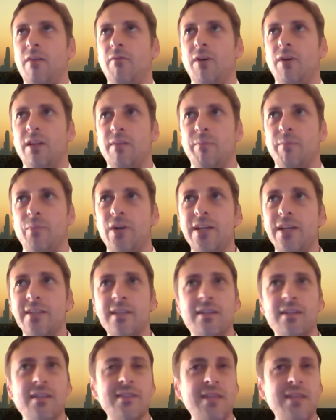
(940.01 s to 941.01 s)
What brings
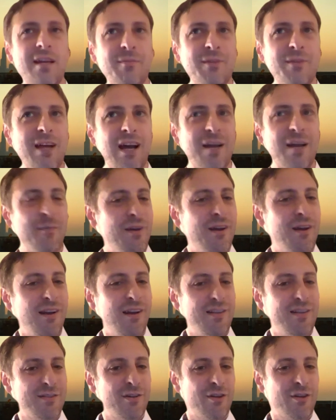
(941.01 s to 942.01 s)
at the same time
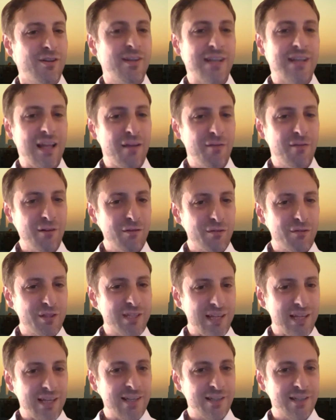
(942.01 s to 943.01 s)
a certain level of
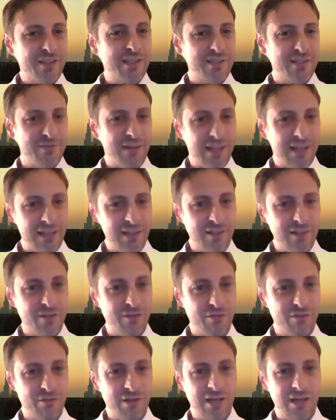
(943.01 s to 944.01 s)
challenge as well
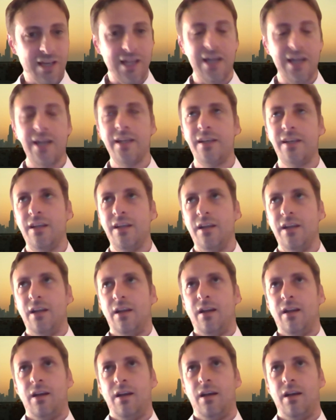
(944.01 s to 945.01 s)
to align.
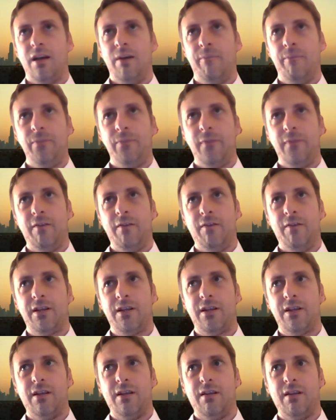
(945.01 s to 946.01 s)

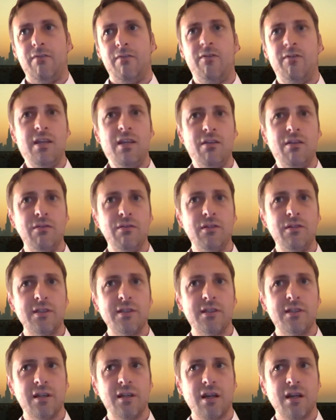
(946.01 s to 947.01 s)
What we
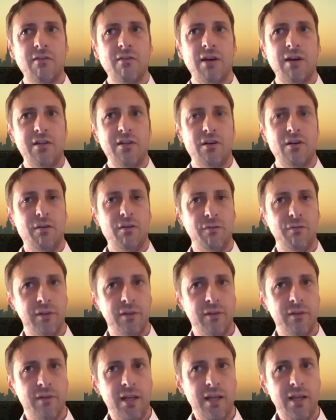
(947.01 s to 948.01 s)
use quite
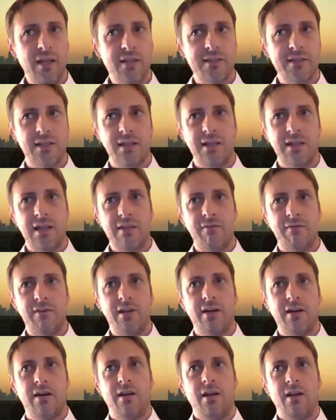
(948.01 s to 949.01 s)
often is that we
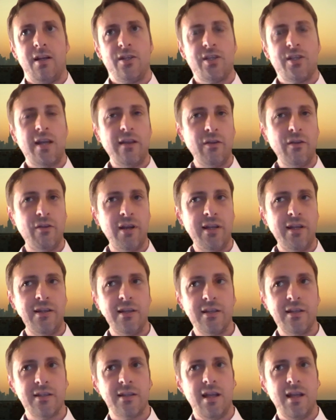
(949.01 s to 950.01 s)
are
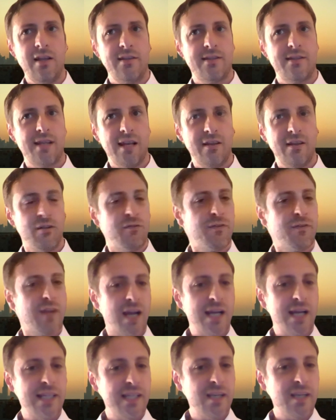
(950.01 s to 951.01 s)
generating a set of
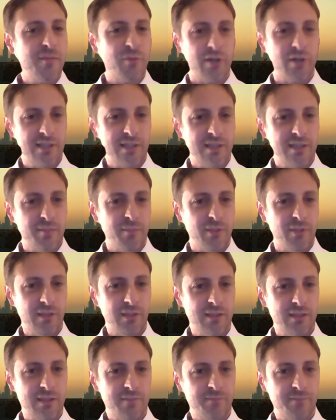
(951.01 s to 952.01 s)
guiding
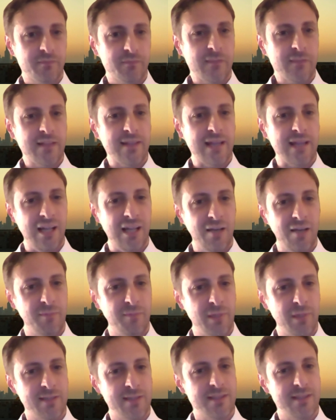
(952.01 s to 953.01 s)
principles that help
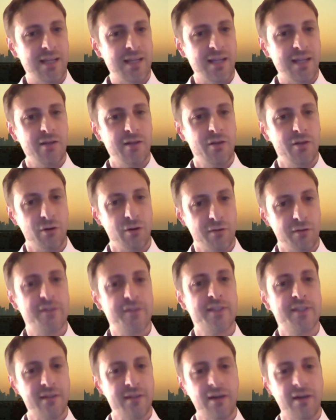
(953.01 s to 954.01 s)
us like a North
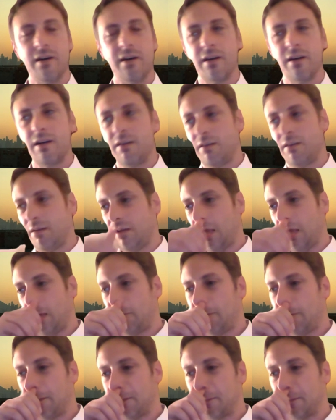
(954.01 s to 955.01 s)
Star. In
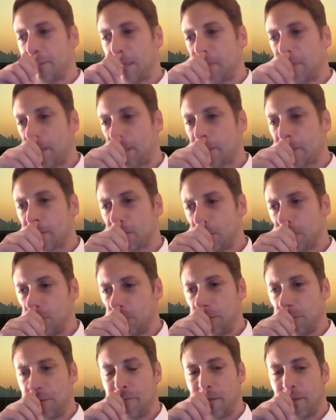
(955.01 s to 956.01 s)
what direction do
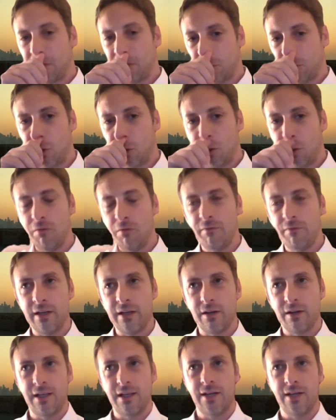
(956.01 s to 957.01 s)
we want to go? We
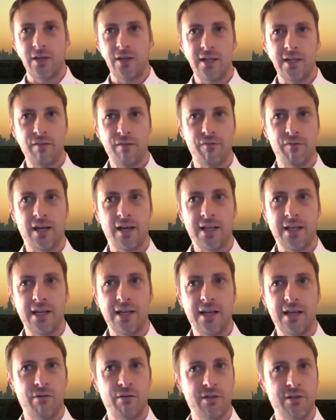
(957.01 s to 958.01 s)
are clearly
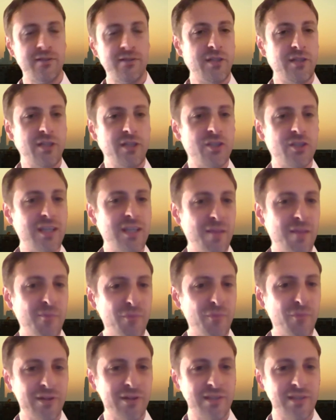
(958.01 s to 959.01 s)
defining our strategic
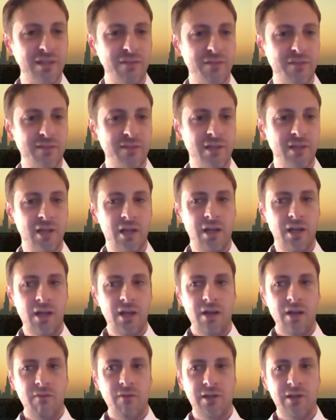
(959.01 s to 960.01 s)
imperatives.
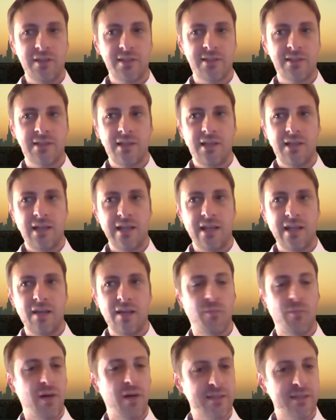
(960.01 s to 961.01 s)
What's like a
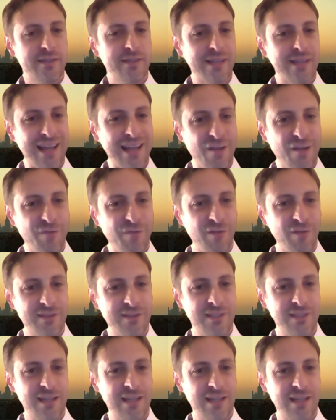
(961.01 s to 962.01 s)
must have?
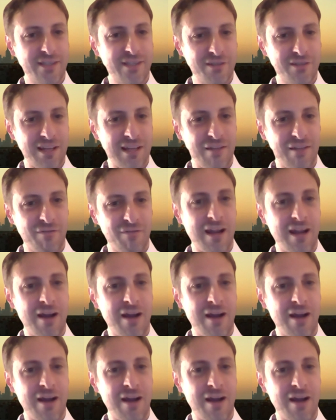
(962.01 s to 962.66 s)
What's a nice to have?